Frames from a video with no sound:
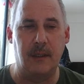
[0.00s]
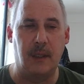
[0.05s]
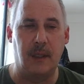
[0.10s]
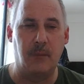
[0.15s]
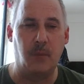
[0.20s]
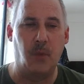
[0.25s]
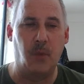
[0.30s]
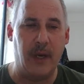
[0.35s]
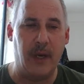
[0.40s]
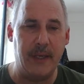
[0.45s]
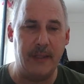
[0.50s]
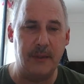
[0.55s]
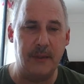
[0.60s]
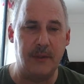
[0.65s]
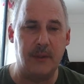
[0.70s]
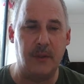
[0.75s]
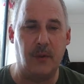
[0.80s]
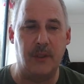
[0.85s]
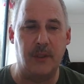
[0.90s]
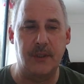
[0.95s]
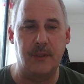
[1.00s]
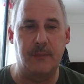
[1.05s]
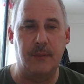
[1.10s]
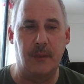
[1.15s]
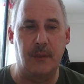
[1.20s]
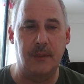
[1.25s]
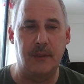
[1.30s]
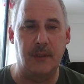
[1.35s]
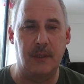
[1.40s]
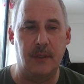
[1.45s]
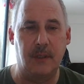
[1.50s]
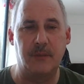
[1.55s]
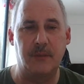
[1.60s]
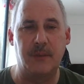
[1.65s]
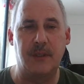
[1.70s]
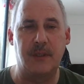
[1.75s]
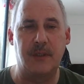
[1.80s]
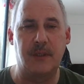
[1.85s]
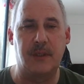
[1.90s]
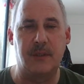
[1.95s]
I'm white, so I suppose that gives
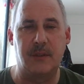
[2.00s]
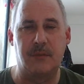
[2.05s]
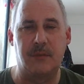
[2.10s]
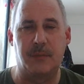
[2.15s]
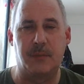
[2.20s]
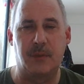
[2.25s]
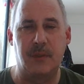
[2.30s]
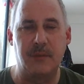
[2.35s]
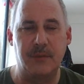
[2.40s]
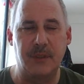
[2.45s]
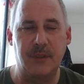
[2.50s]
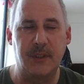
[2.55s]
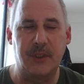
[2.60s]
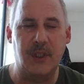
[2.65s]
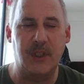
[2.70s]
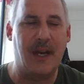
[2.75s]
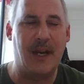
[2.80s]
me a sense of privilege.